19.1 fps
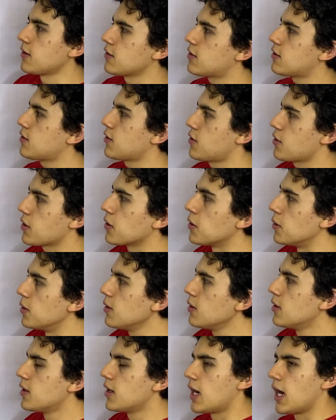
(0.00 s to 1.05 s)

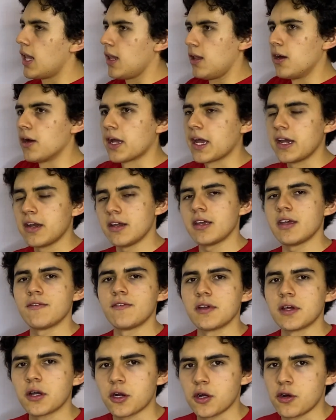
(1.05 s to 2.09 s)
circle along any
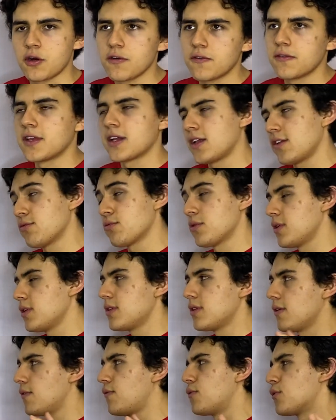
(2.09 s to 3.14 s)
given curve. That is really
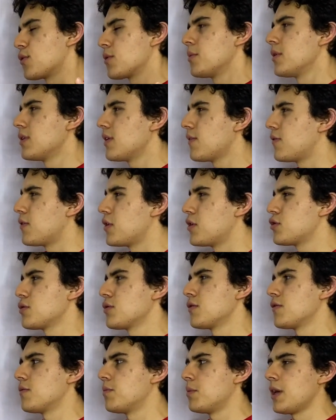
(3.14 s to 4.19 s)
the formal definition
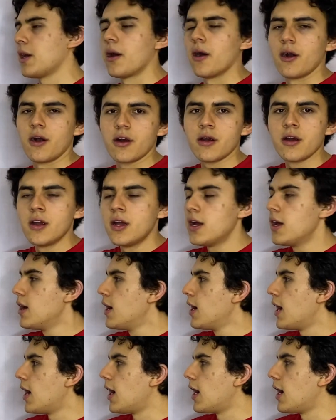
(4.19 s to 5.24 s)
of big R.
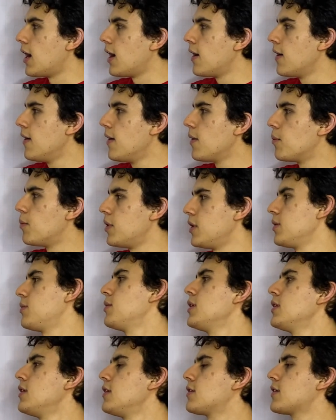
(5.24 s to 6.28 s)
But
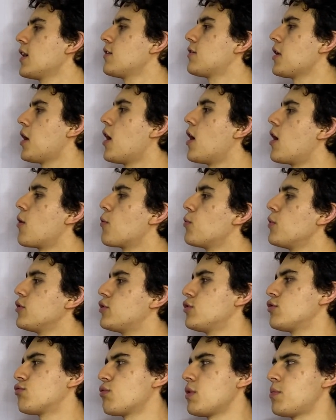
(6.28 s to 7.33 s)
in this case, R will
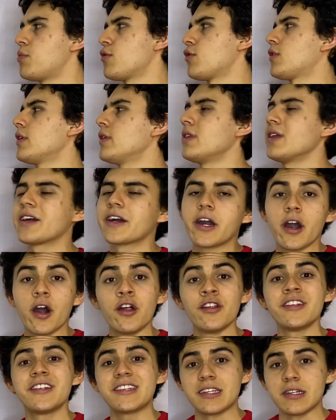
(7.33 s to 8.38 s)
just represent the
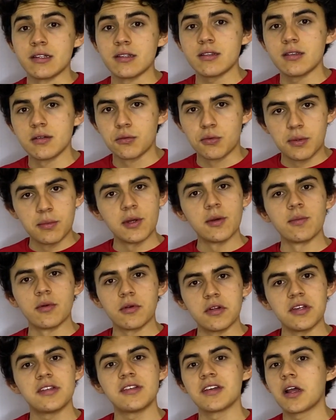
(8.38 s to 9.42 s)
constant. Remember,
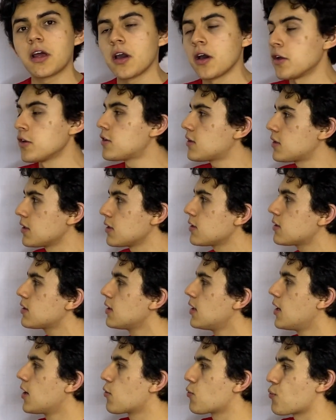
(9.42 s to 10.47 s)
it's a constant
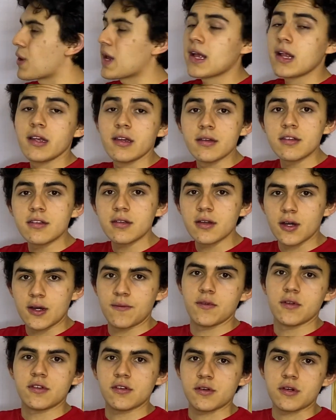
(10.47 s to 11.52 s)
radius of
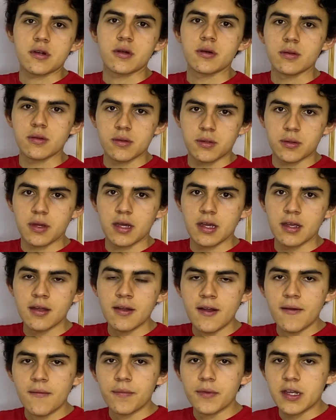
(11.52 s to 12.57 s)
the circle, okay?
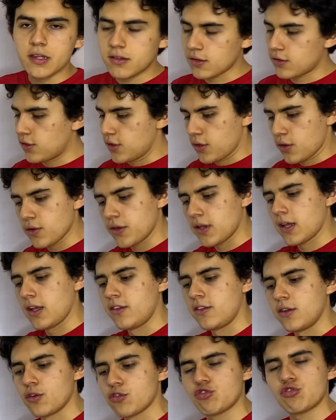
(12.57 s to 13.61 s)
It's a circle that
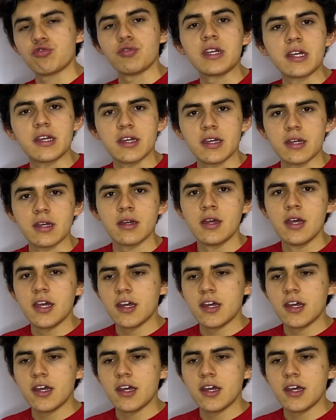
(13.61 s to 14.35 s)
is not shrinking,